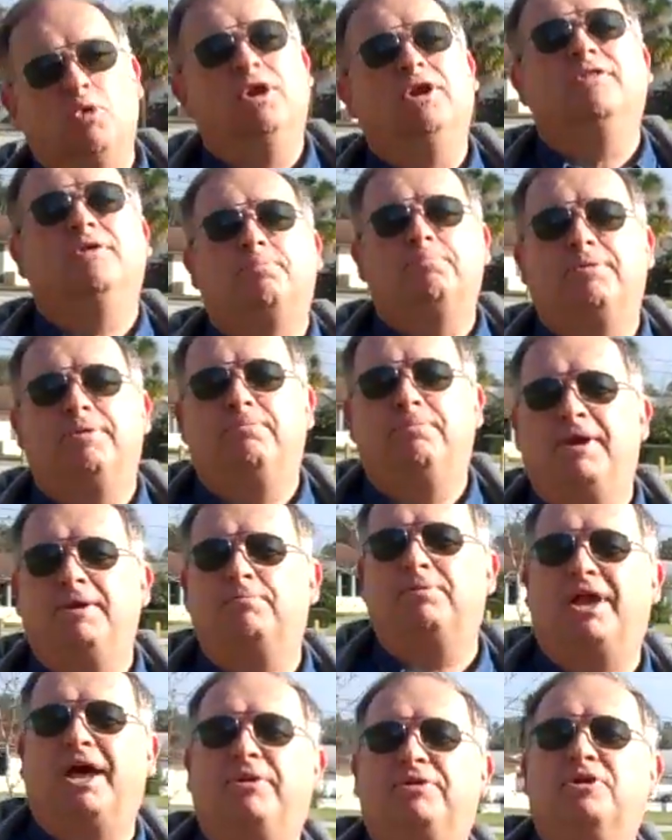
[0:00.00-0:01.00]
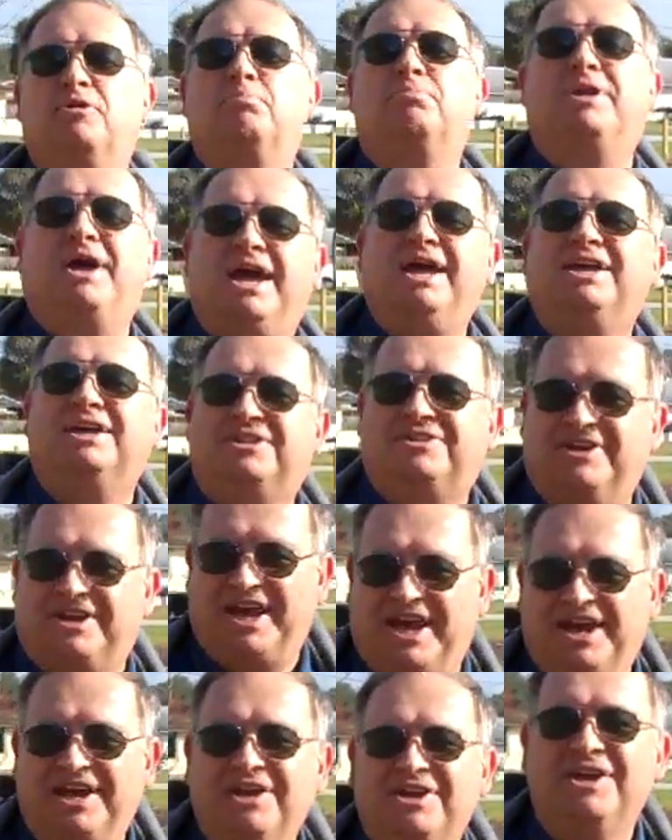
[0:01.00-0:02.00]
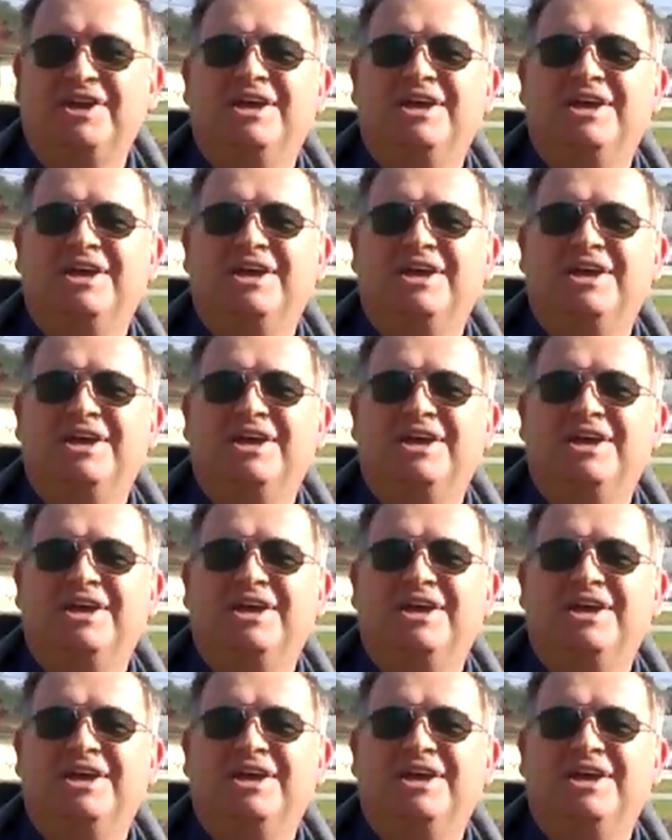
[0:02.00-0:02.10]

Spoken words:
One of the people out here planting today